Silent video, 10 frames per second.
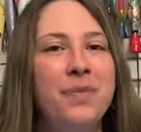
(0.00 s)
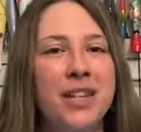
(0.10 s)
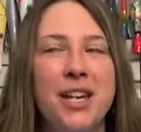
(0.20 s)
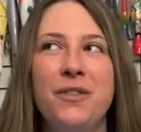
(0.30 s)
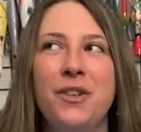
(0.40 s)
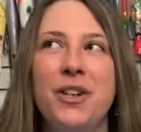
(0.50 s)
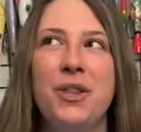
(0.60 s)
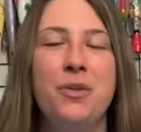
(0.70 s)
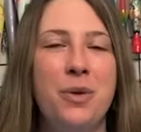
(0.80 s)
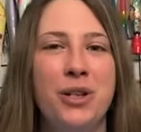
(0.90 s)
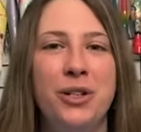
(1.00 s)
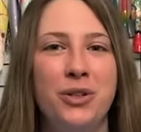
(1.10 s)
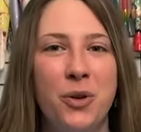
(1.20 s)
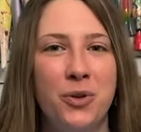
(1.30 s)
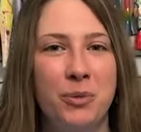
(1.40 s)
if you're in the winter
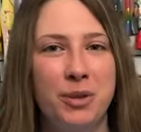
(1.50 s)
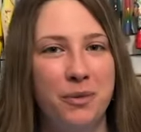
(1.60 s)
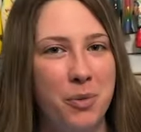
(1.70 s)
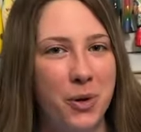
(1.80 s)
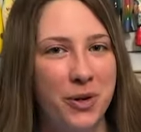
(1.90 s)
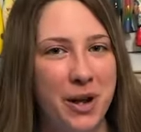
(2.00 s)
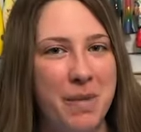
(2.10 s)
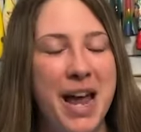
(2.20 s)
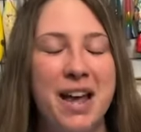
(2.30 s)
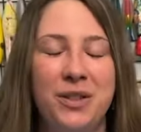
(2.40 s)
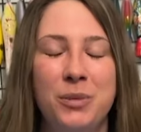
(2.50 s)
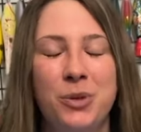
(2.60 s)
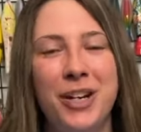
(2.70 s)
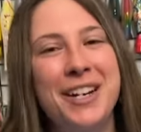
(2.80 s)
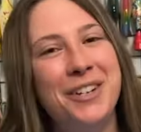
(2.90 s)
doldrums of boredom, I have some
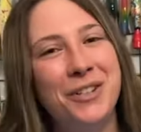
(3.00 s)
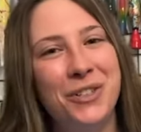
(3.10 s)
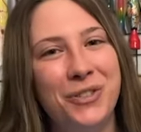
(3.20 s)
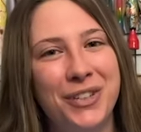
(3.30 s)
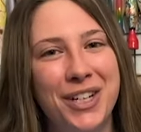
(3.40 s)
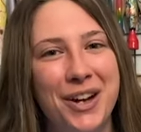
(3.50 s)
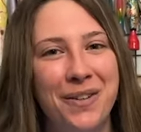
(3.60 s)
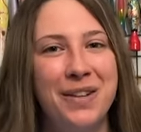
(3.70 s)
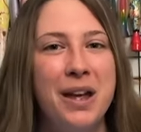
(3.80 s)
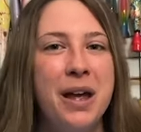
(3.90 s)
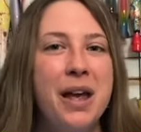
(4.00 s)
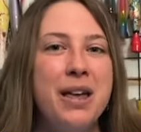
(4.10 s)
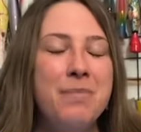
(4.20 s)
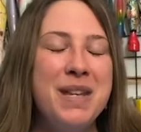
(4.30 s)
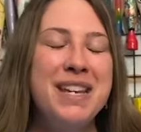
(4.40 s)
great news for you.
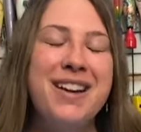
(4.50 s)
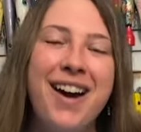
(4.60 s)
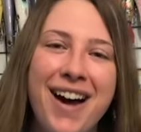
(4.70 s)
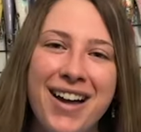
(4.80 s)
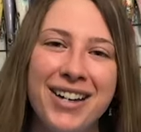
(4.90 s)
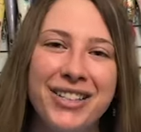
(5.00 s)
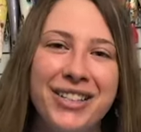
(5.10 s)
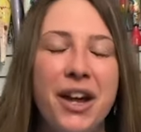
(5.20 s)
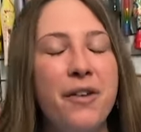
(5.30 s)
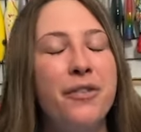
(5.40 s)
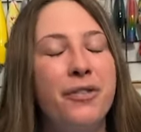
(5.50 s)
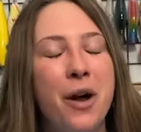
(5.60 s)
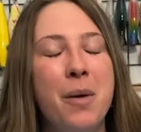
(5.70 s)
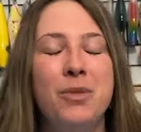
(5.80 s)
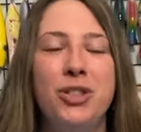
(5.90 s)
Because
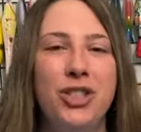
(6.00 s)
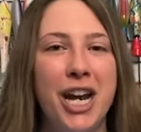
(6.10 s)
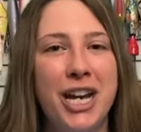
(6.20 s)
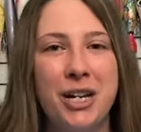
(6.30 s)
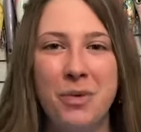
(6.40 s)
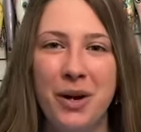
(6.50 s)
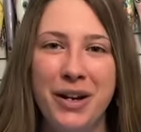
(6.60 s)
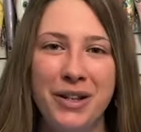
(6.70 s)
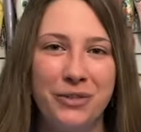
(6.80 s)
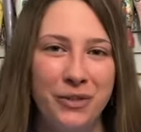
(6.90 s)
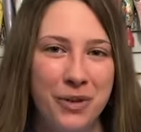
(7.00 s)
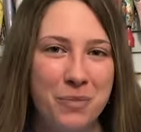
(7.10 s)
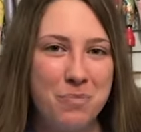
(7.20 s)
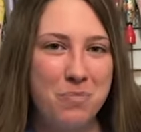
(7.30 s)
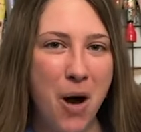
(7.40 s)
from January through
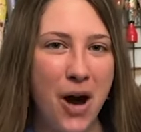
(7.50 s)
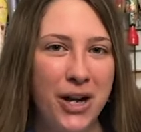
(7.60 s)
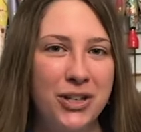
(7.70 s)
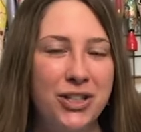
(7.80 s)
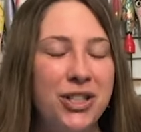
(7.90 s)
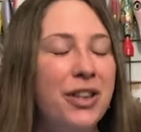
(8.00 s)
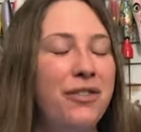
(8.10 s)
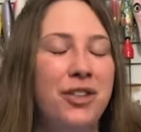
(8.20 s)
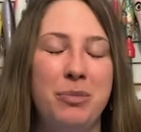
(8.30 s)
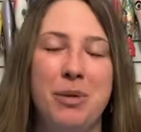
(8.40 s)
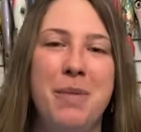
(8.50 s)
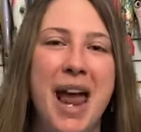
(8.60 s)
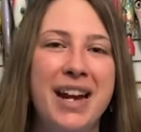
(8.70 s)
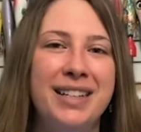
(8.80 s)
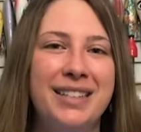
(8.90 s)
March, the Fisherman
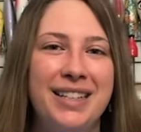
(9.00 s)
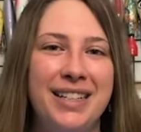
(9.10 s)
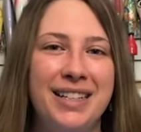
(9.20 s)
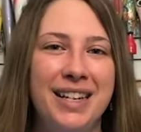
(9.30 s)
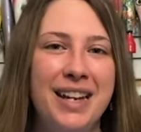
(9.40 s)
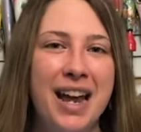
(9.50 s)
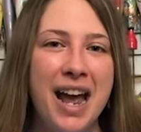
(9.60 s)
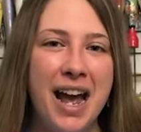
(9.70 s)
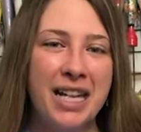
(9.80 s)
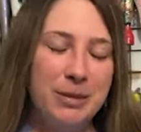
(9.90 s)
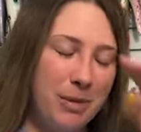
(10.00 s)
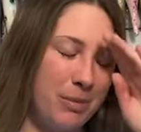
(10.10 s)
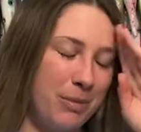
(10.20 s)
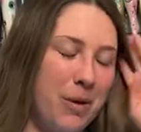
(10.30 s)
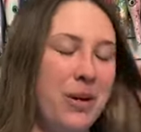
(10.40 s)
Magazine has been
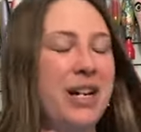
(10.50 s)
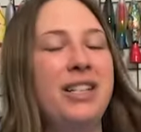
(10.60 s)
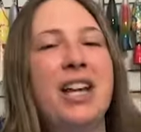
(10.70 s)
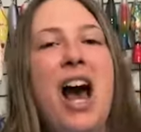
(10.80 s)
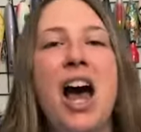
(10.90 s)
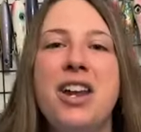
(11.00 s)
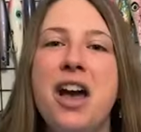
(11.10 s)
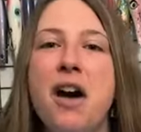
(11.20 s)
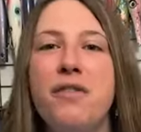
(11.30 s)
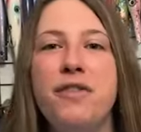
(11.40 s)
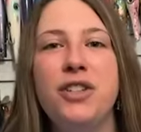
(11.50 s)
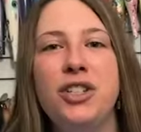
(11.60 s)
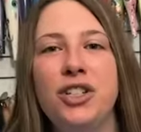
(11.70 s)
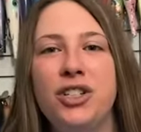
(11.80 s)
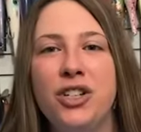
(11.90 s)
promoting a ton of
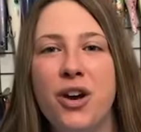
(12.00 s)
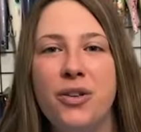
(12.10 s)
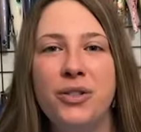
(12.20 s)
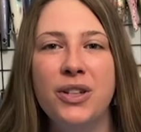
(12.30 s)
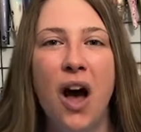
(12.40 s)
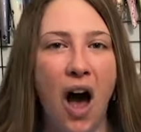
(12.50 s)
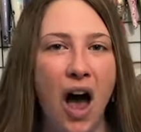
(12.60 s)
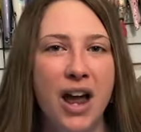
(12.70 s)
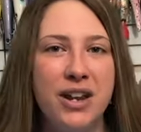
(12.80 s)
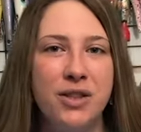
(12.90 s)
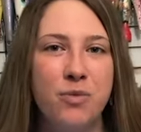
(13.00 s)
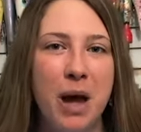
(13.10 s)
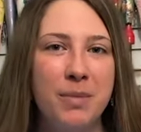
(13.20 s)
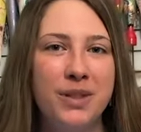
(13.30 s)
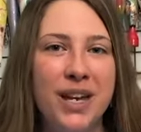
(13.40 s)
fishing shows on the
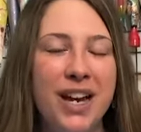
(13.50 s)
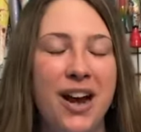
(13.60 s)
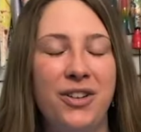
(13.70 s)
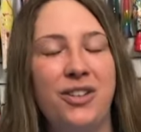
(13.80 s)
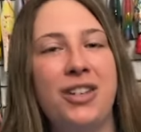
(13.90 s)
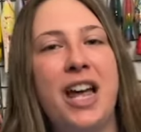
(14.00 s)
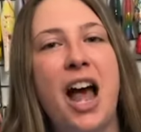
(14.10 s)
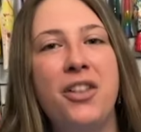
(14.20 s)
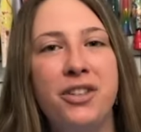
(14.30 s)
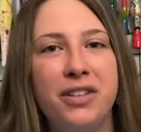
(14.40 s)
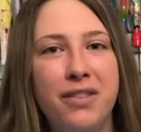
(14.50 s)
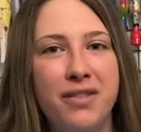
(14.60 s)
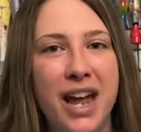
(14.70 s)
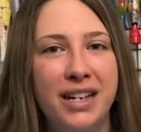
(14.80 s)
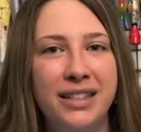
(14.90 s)
website under the calendar of
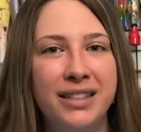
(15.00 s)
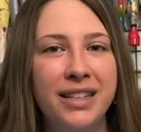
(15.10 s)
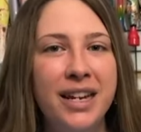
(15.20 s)
events.